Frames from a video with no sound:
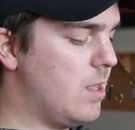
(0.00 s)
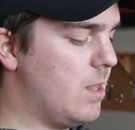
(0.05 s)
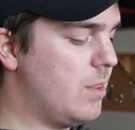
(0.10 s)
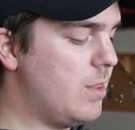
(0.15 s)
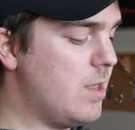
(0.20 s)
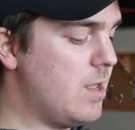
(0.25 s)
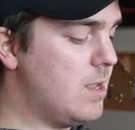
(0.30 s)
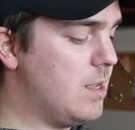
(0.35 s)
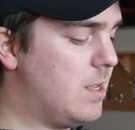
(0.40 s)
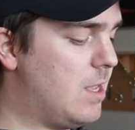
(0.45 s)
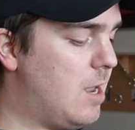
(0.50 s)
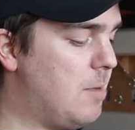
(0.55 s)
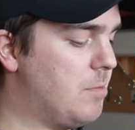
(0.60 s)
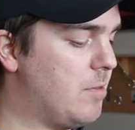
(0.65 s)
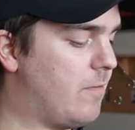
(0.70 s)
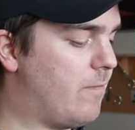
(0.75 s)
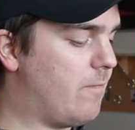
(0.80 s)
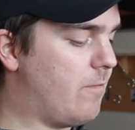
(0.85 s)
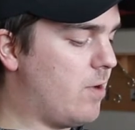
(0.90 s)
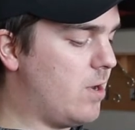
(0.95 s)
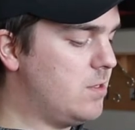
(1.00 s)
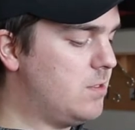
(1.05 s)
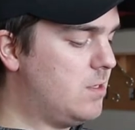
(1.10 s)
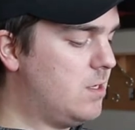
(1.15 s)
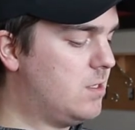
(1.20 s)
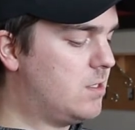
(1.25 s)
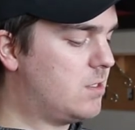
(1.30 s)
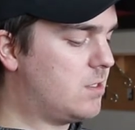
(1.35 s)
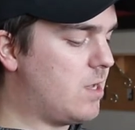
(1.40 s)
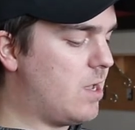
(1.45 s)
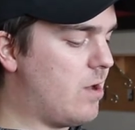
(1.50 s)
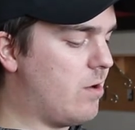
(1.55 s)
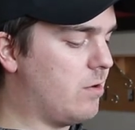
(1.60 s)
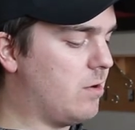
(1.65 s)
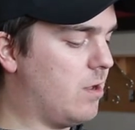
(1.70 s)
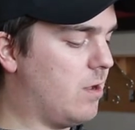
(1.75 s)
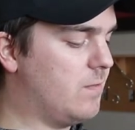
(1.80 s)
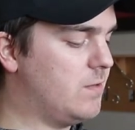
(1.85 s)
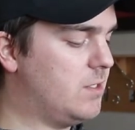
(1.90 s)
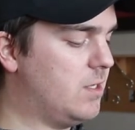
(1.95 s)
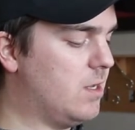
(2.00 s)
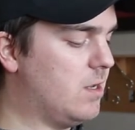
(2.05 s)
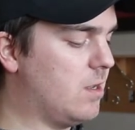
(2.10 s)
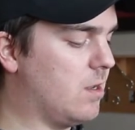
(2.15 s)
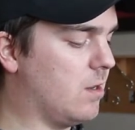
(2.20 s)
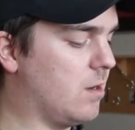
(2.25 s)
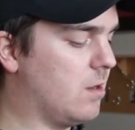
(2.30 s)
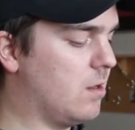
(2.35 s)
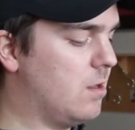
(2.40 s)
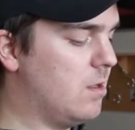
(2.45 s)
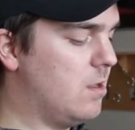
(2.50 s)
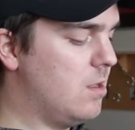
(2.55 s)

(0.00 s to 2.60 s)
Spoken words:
Then came the frenzied sound of digging.